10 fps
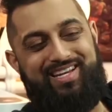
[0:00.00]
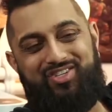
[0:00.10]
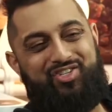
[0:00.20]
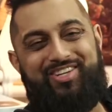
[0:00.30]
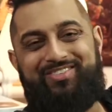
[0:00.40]
it
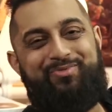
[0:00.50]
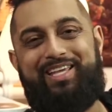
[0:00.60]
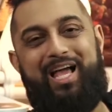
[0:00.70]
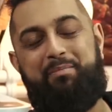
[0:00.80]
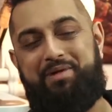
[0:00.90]
just doesn't
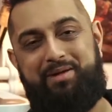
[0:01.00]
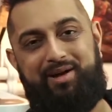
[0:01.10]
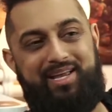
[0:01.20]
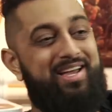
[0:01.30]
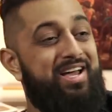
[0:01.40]
really help
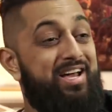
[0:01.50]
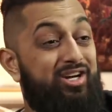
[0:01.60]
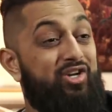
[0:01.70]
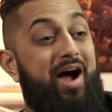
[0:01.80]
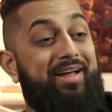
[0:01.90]
anybody.
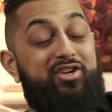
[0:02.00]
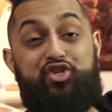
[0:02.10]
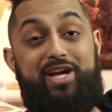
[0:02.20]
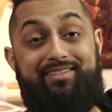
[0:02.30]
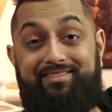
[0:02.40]
Talking
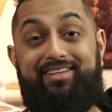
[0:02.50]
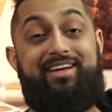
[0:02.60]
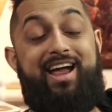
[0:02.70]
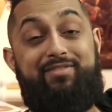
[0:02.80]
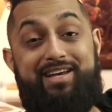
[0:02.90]
shit
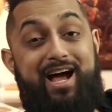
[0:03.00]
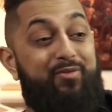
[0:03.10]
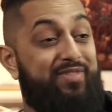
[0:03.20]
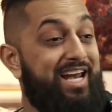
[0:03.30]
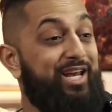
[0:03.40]
every now
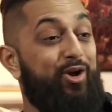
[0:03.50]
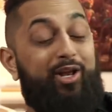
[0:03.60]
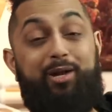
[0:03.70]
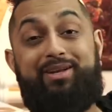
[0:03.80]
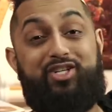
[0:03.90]
and then, you know, a
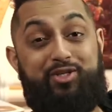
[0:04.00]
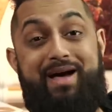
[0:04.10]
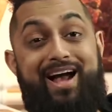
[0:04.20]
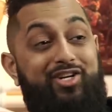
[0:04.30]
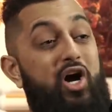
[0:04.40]
little bit of
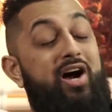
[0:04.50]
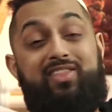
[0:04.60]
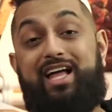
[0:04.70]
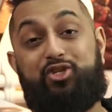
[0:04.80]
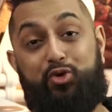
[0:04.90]
smack talk,
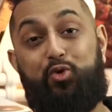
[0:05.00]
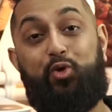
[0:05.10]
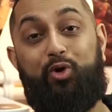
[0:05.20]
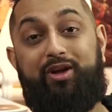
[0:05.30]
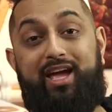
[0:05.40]
that's
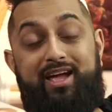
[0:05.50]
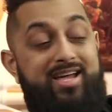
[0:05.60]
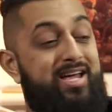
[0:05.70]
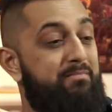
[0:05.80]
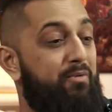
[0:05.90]
cool, okay?
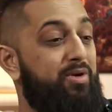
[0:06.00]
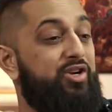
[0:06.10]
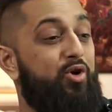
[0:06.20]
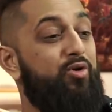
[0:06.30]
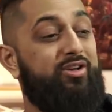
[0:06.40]
But when
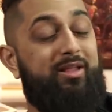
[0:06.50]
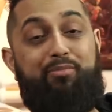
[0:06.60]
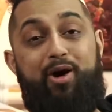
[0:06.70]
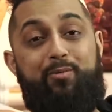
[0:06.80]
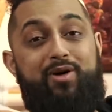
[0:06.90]
you're going to the
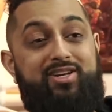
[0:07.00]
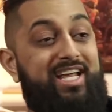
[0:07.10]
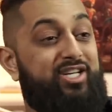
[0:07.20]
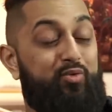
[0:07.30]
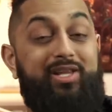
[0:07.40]
point where it
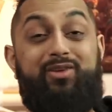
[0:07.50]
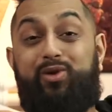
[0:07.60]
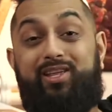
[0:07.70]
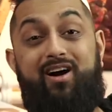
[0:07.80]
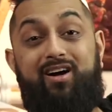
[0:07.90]
gets really,
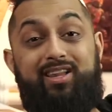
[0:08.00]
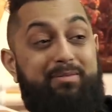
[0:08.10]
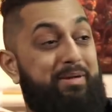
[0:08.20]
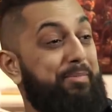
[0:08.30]
really ugly and